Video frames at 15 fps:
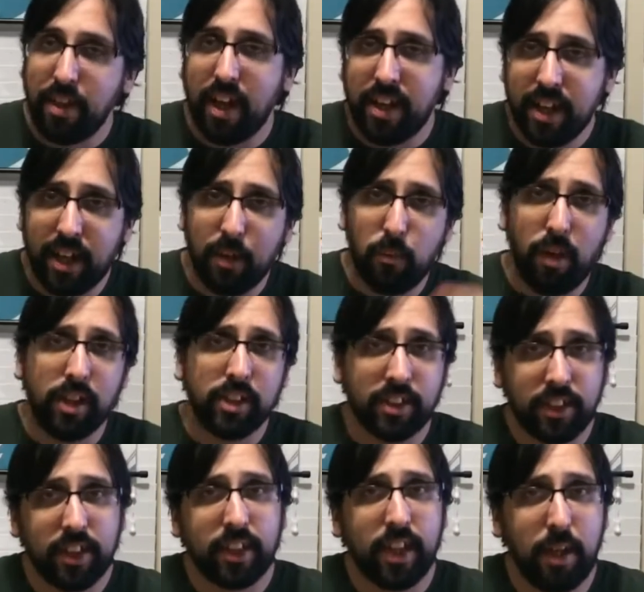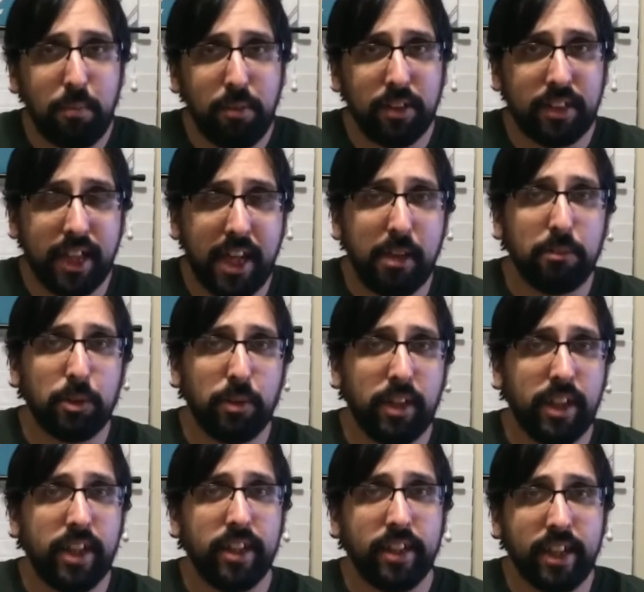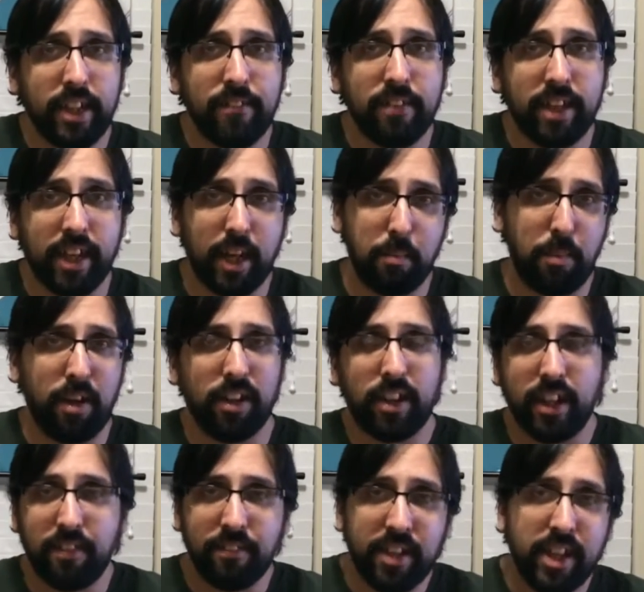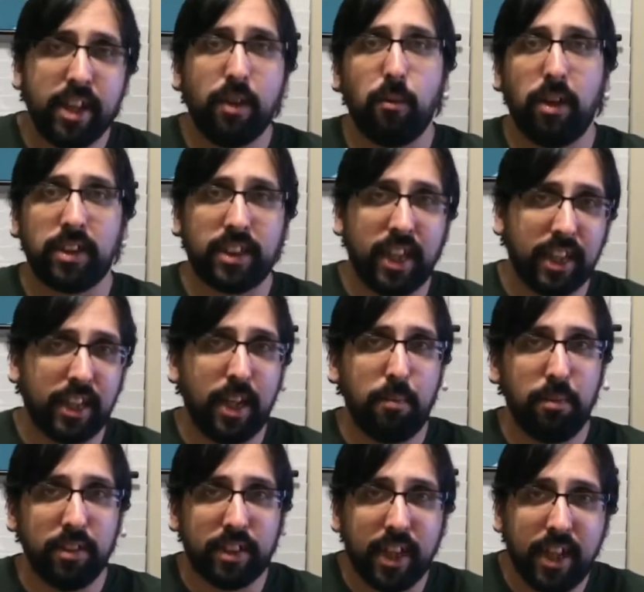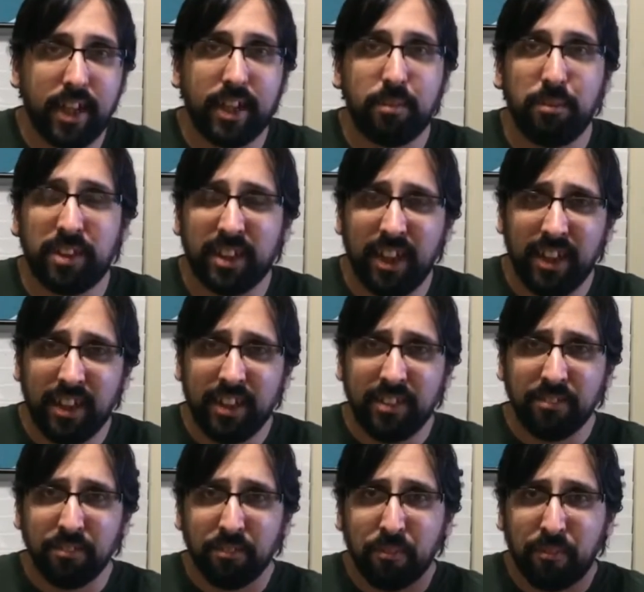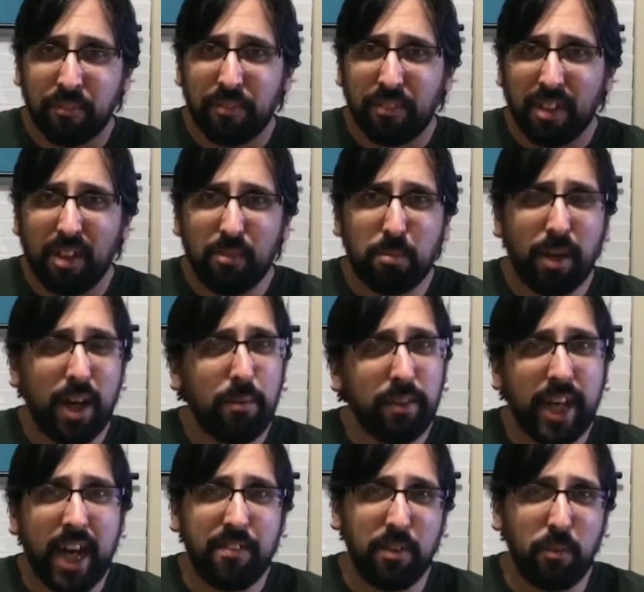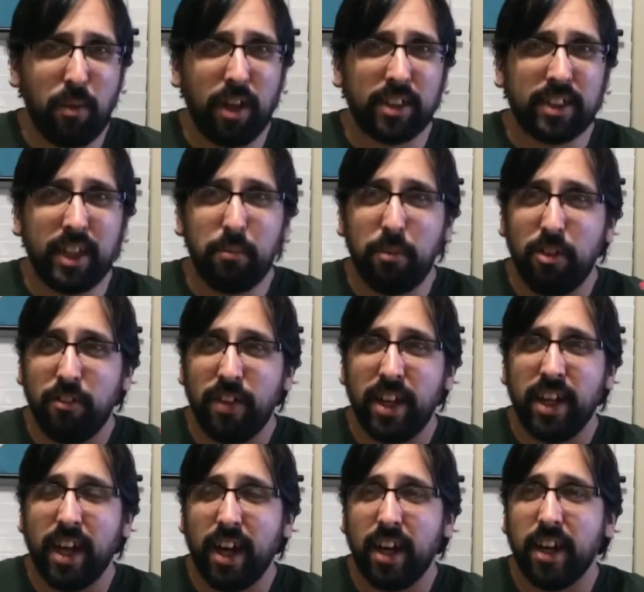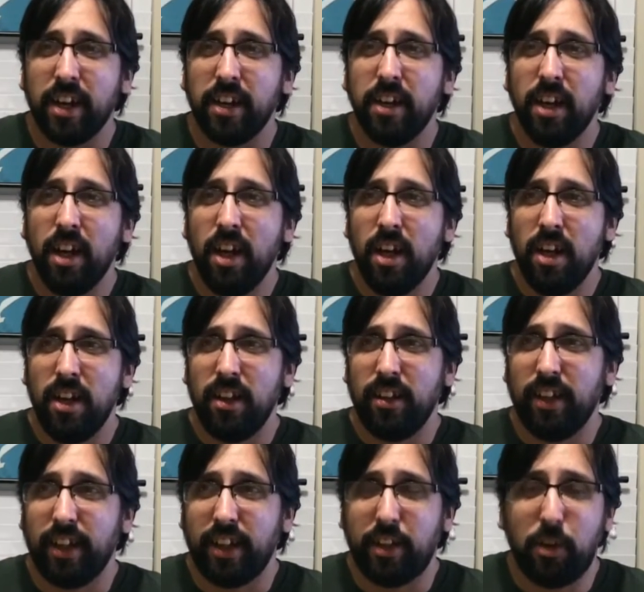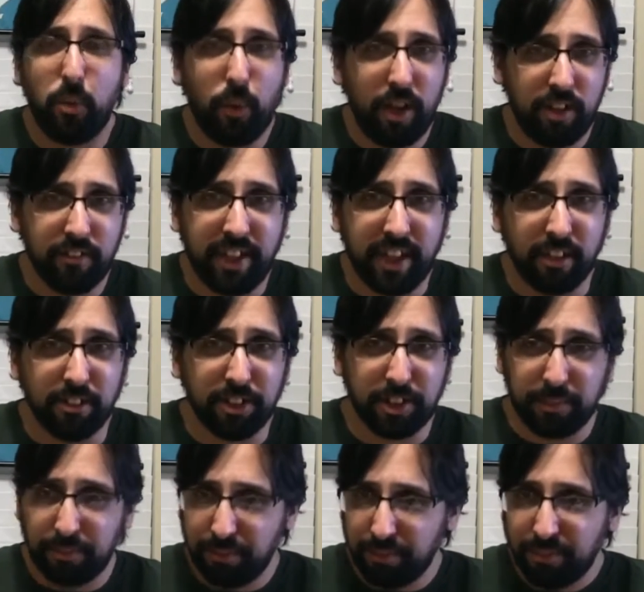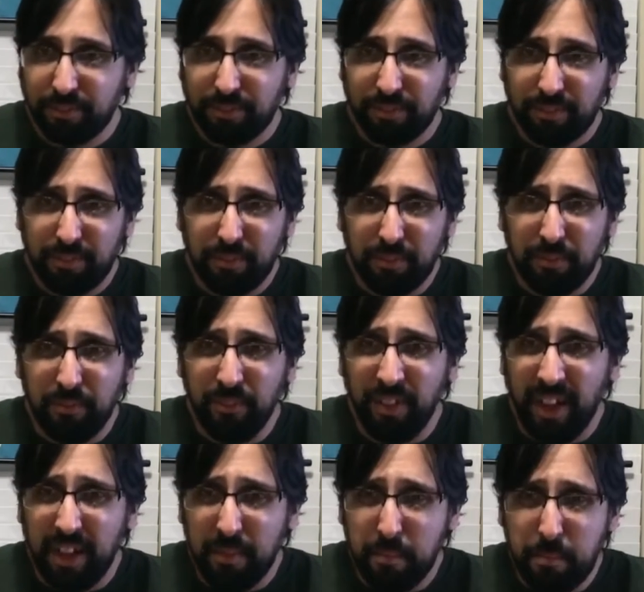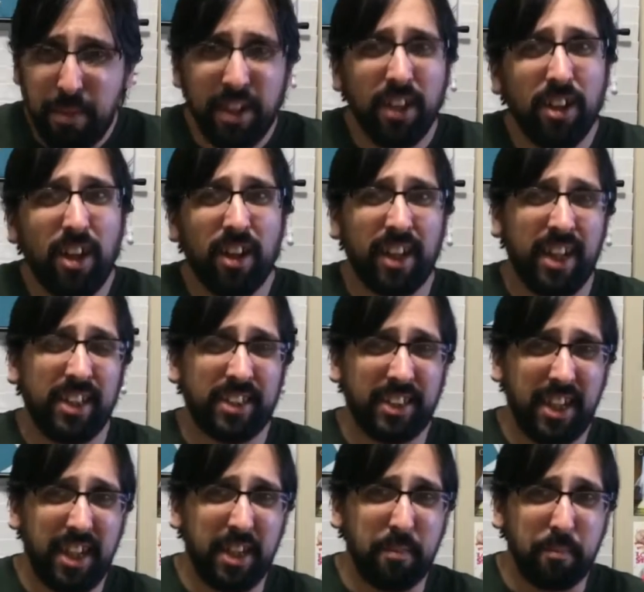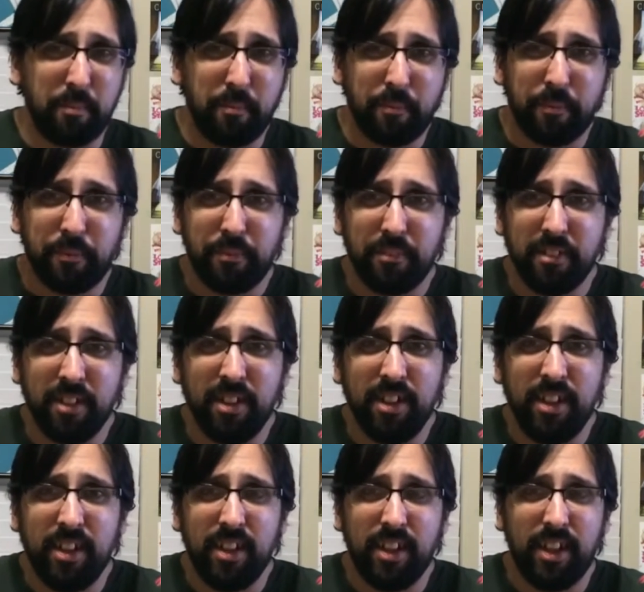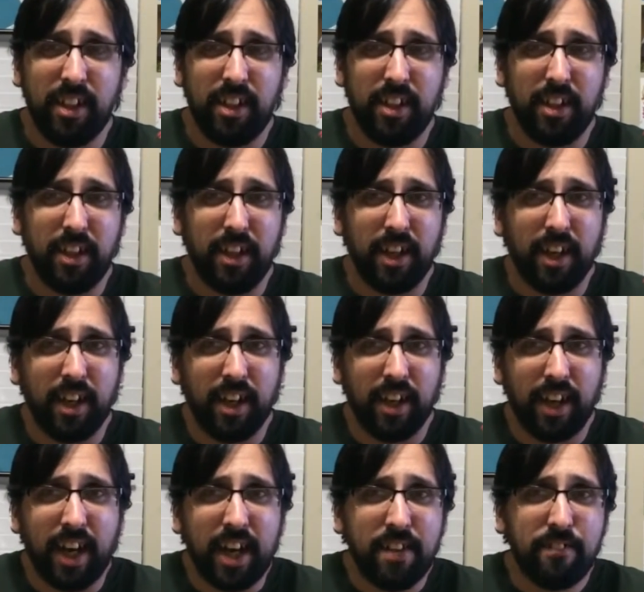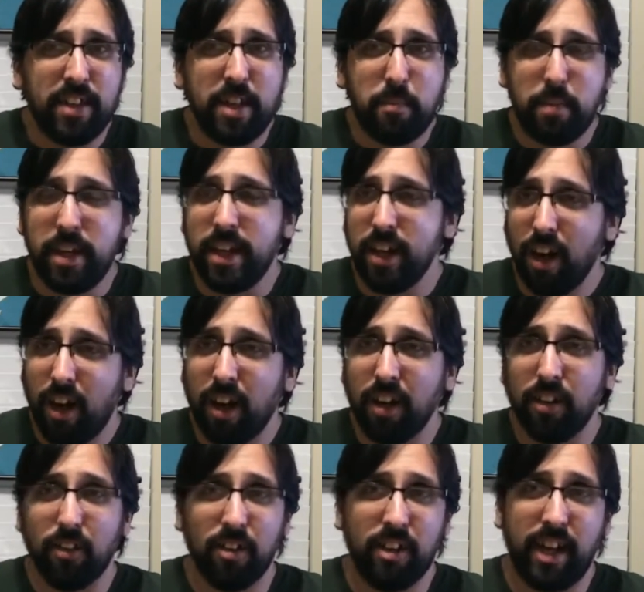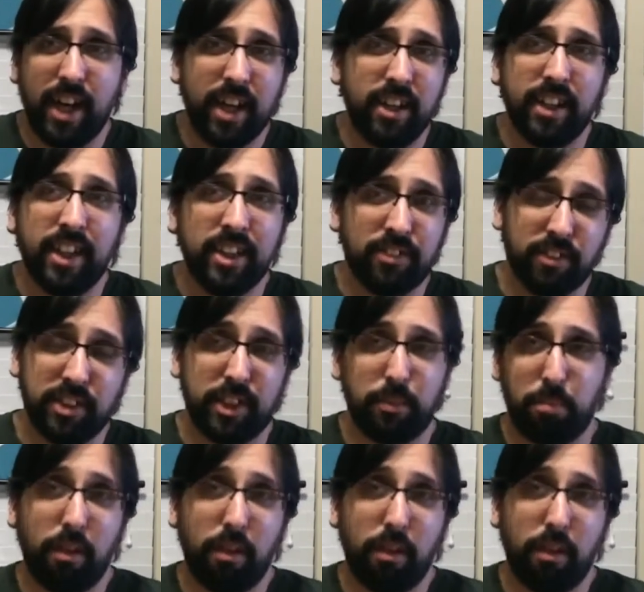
and then I watched it a couple of times when it hit DVD. I bought DVD, I watched that a couple of times. Probably haven't watched that movie in like 12 years. Been a long ass time. Uh, AVPR, or Aliens vs.